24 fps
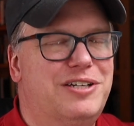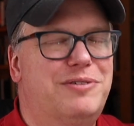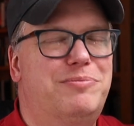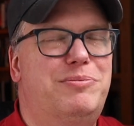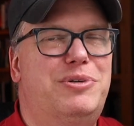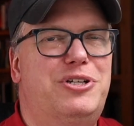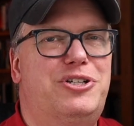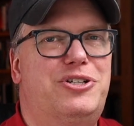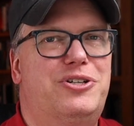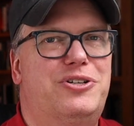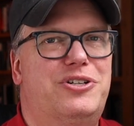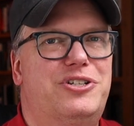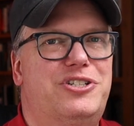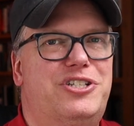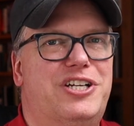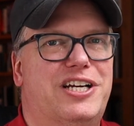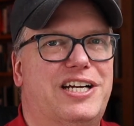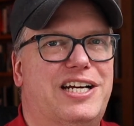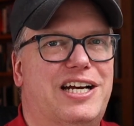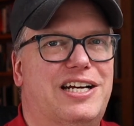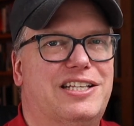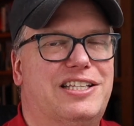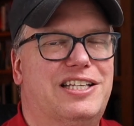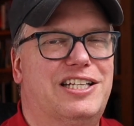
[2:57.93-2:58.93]
be sure and
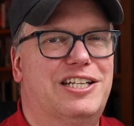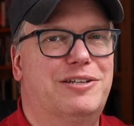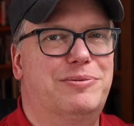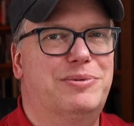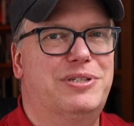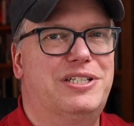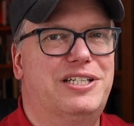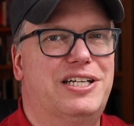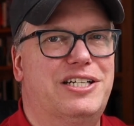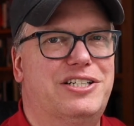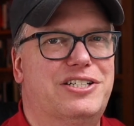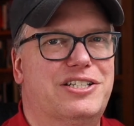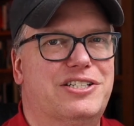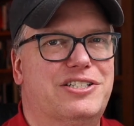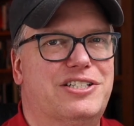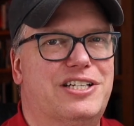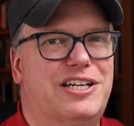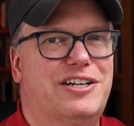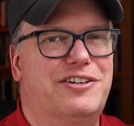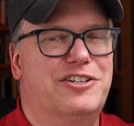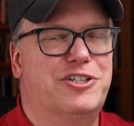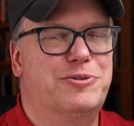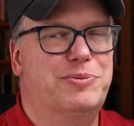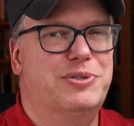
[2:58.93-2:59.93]
check out the limitations
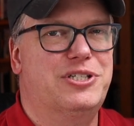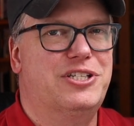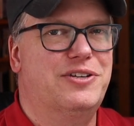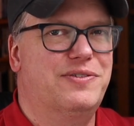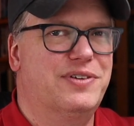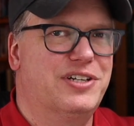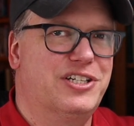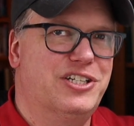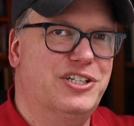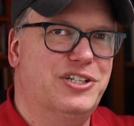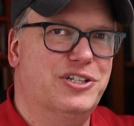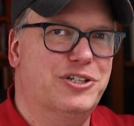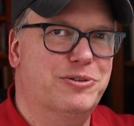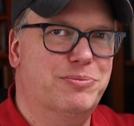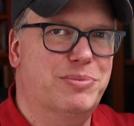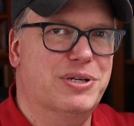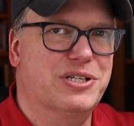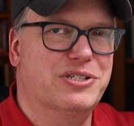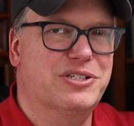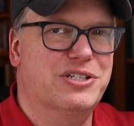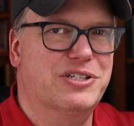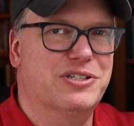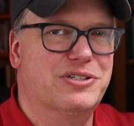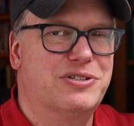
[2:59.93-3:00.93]
that are specific to your
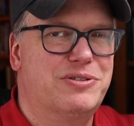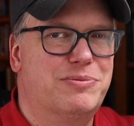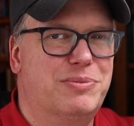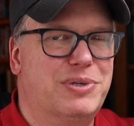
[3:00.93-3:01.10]
business.